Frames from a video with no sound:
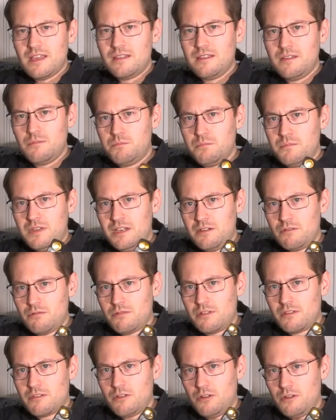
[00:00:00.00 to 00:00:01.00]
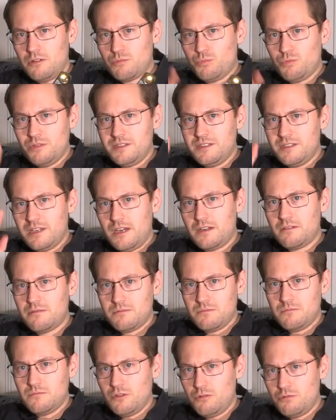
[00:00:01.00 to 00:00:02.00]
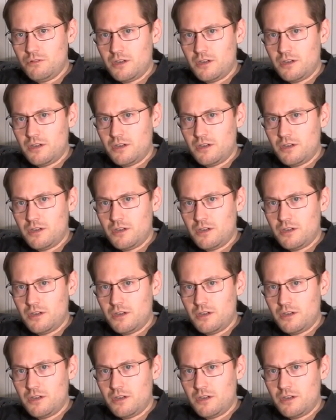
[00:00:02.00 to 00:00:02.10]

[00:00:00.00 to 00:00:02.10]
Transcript: the meter result will no